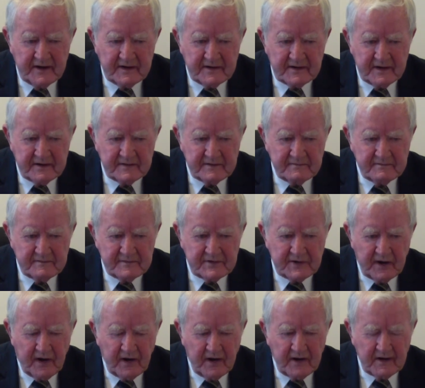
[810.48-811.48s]
the
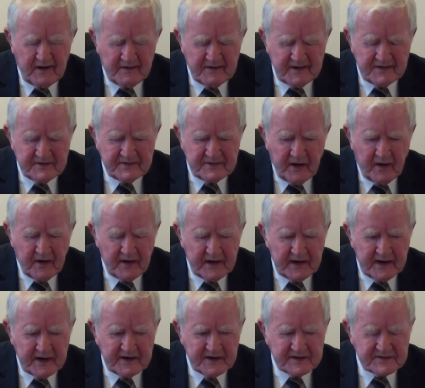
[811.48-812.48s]
Dáil, or in Dáil
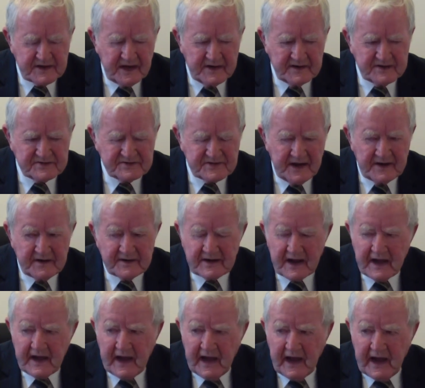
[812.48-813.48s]
in the Senate,
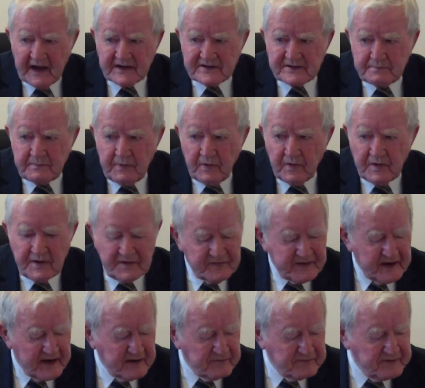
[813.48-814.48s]
has spoken
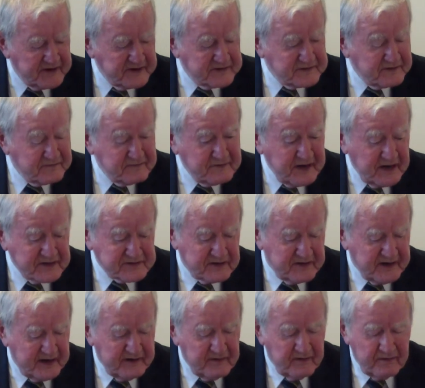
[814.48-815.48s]
there
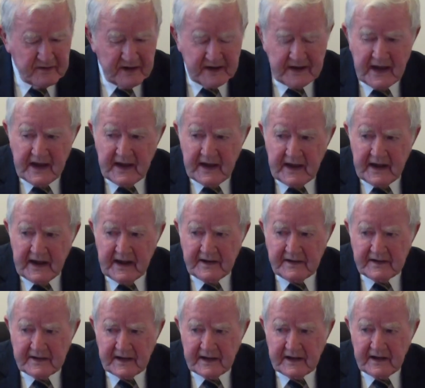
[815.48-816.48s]
yesterday only
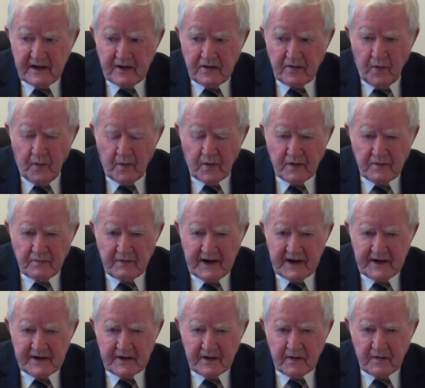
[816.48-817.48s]
in the local
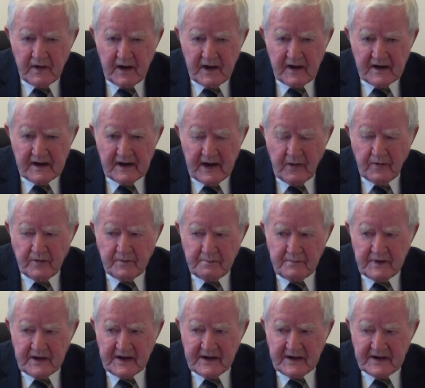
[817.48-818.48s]
radio,
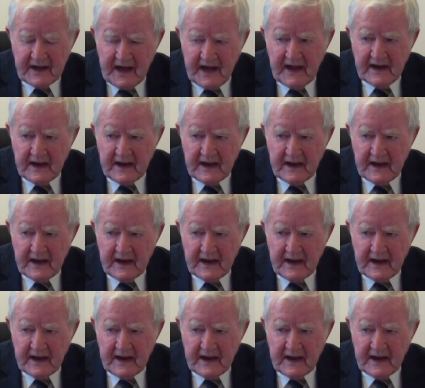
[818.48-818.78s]
Loudmead